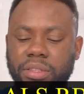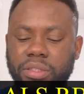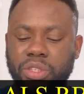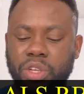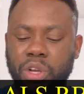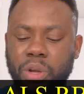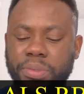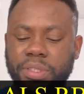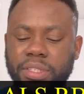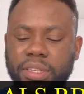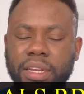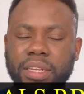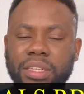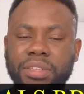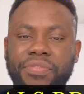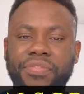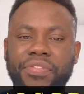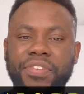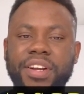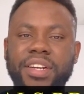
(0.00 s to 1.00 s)
Tubes and
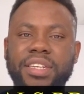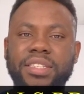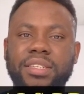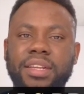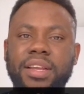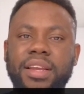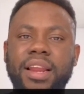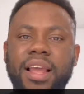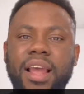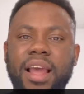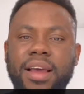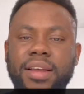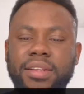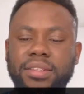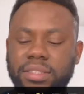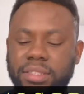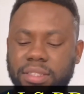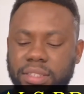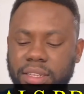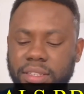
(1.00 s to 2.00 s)
spheres and
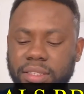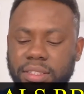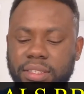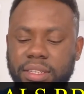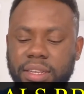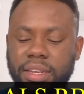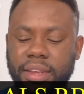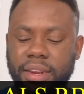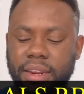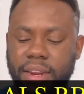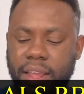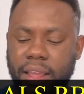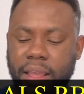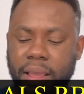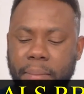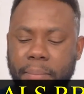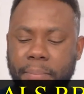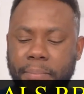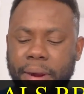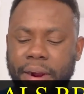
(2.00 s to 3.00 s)
Huntington,
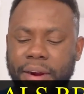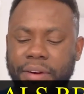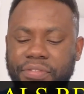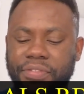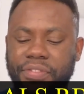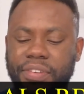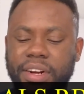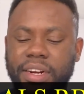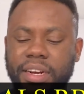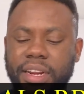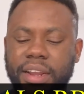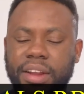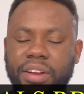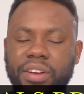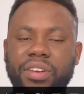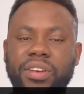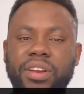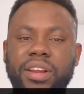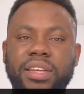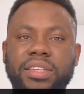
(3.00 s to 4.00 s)
Marfan,
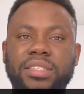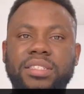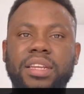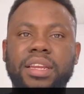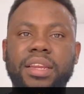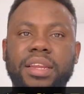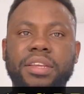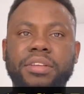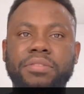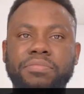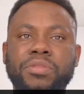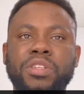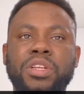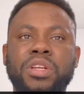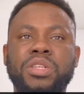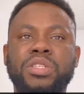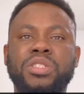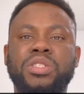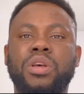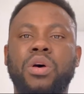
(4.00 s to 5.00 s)
Ehlers Lee.
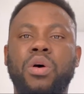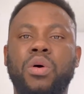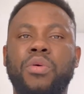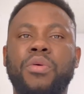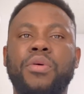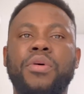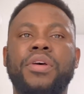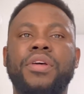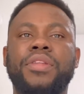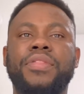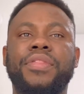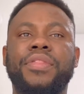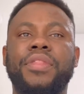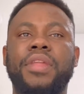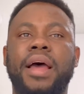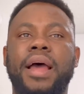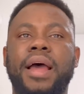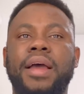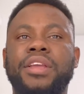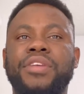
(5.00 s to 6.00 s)
So
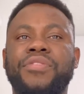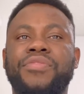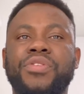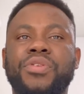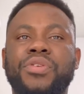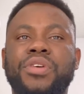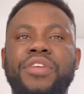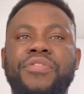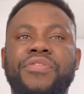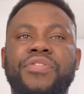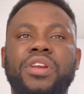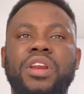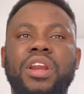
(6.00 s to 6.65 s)
if you if you